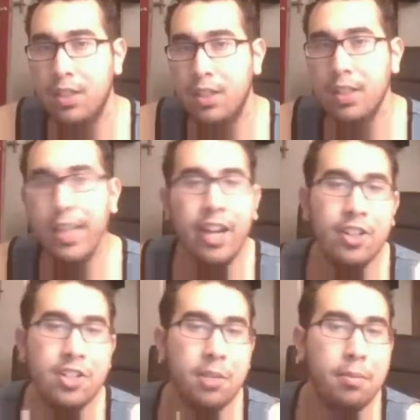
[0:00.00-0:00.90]

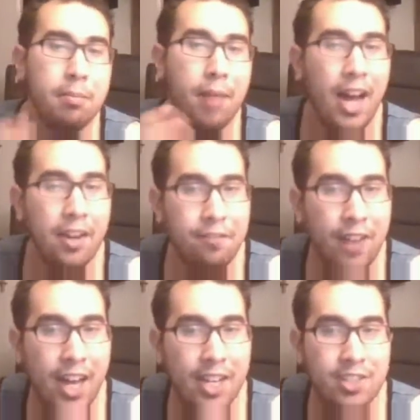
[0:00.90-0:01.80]
Later, this can be
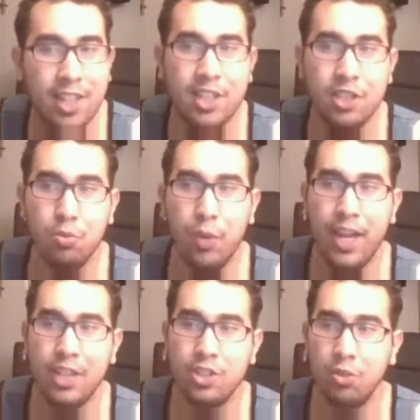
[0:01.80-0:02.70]
modified so that this
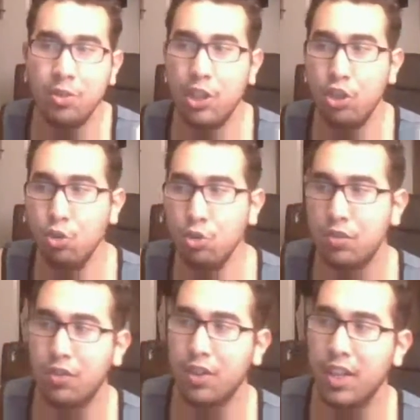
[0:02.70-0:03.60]
way it's only
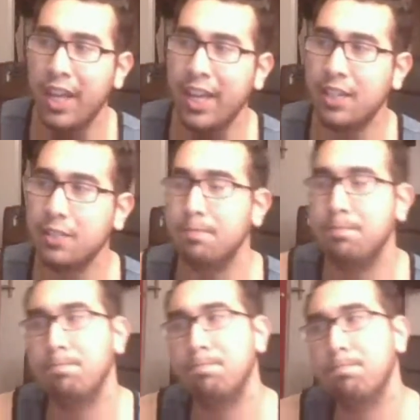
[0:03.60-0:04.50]
used for like
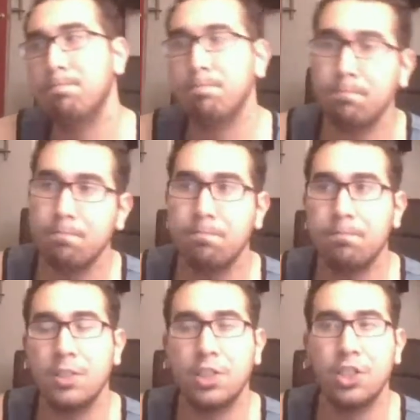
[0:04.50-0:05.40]

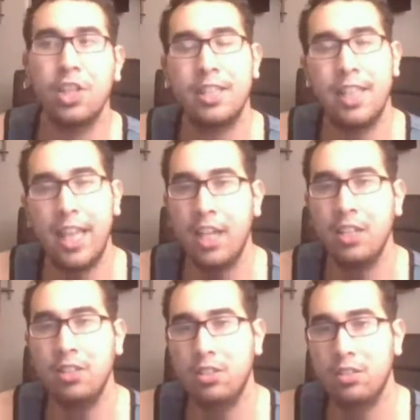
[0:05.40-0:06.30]
certain
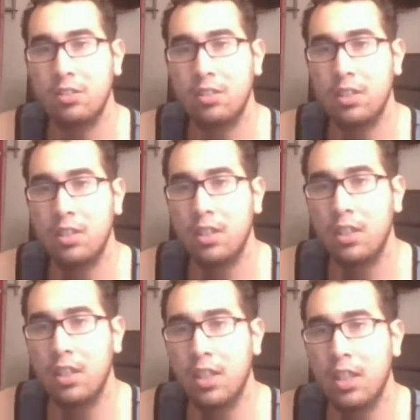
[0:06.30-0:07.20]
things.
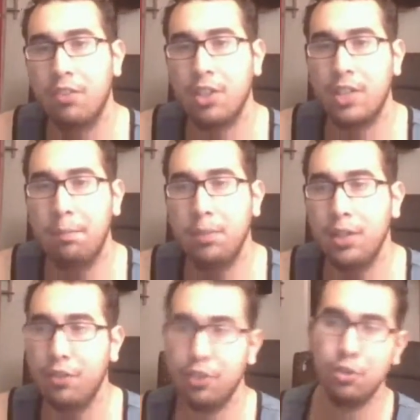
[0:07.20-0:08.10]
Like for example,
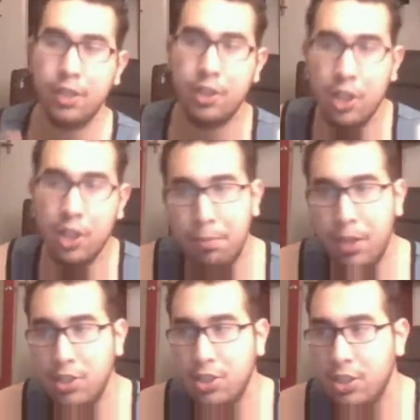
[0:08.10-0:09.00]
if you're doing third
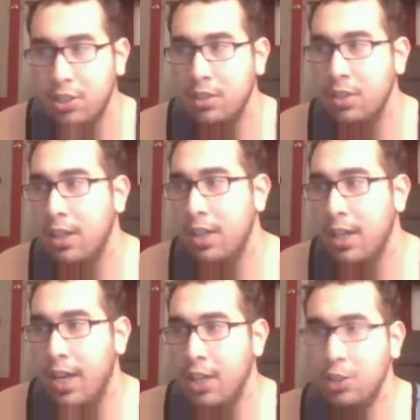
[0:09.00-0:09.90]
person
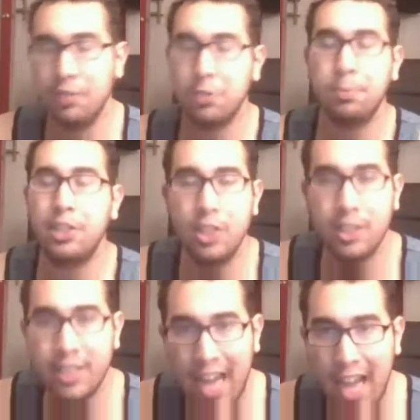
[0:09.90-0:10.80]
and you have a special
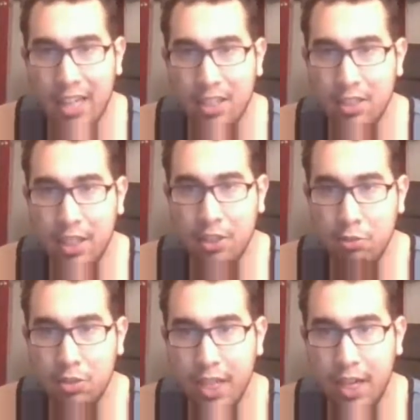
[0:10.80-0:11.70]
attack that
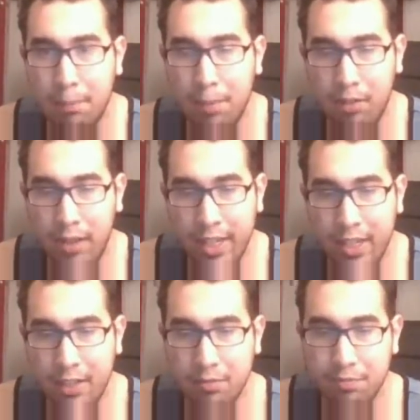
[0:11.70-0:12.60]
you set up
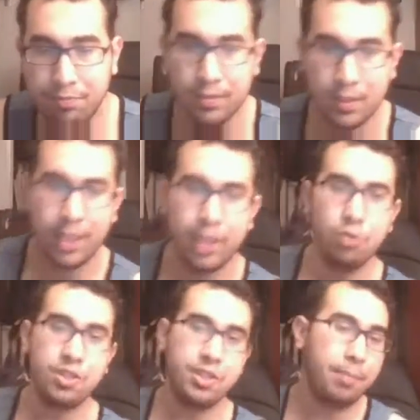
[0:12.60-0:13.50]
already, it
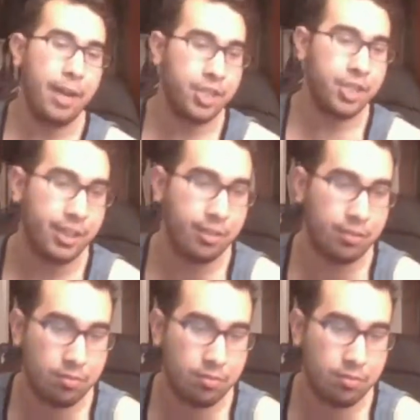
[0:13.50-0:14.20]
uses up energy.